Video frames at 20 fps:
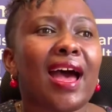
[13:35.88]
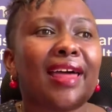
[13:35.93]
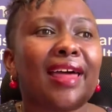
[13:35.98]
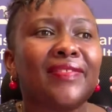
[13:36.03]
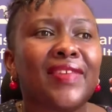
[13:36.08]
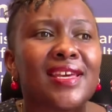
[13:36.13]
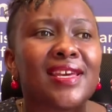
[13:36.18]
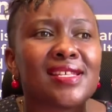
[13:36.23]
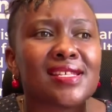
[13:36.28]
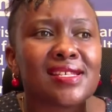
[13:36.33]

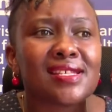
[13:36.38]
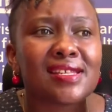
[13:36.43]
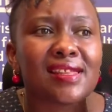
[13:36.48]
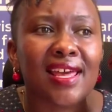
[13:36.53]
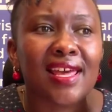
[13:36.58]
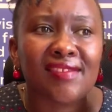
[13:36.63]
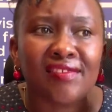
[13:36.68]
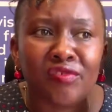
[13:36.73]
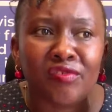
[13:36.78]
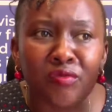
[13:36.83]

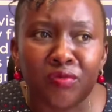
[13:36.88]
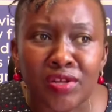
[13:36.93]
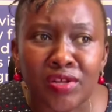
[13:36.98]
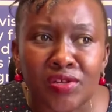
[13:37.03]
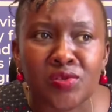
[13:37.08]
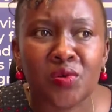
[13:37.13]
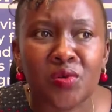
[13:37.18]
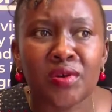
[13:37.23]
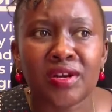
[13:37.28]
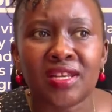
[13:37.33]
is
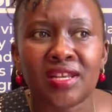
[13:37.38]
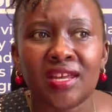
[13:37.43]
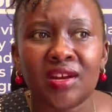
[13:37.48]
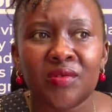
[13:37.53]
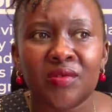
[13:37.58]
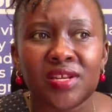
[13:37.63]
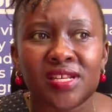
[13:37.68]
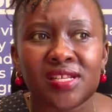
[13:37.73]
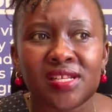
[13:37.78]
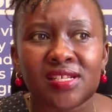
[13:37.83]
reason,
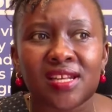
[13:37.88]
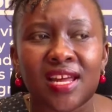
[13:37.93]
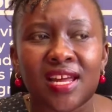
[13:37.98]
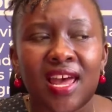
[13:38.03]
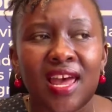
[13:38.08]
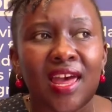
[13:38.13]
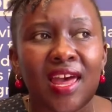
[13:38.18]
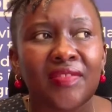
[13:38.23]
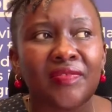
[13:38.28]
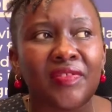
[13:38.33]

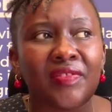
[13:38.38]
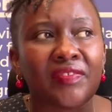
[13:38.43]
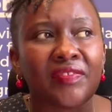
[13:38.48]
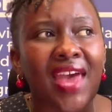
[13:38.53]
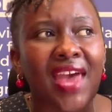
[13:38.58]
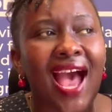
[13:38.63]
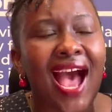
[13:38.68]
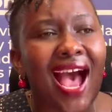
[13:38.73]
there are